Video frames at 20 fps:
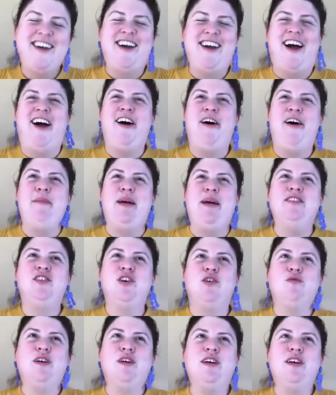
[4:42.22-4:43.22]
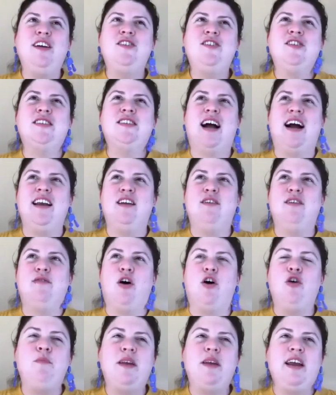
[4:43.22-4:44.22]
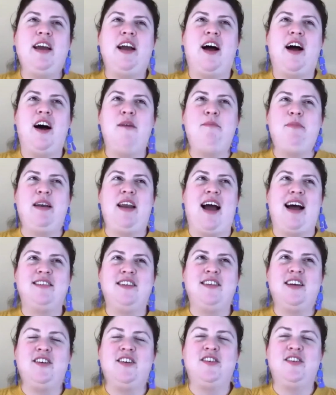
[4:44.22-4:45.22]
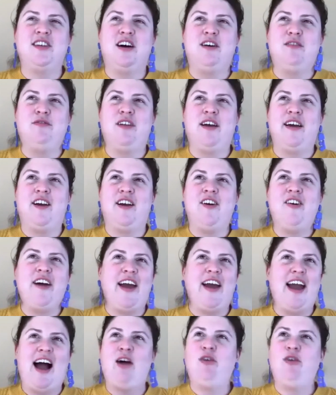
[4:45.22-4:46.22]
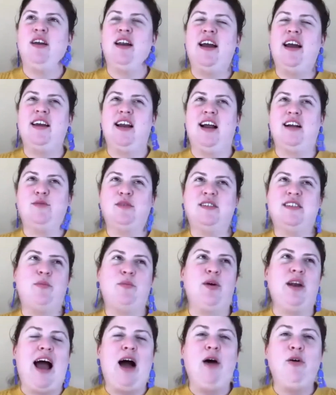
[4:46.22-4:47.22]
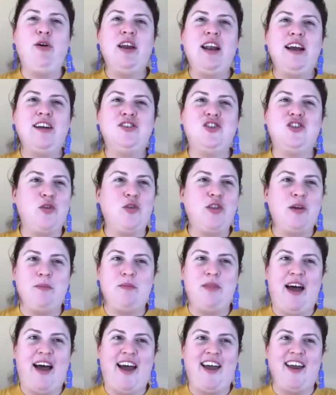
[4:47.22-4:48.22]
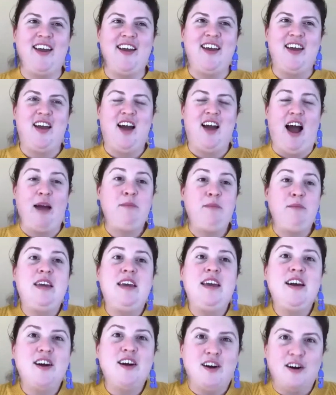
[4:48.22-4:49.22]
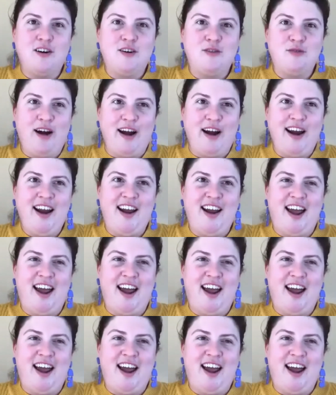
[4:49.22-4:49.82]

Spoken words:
And so really just kind of opening up and asking yourself, like, okay, how can I connect with someone? How can I show them that I'm here, right?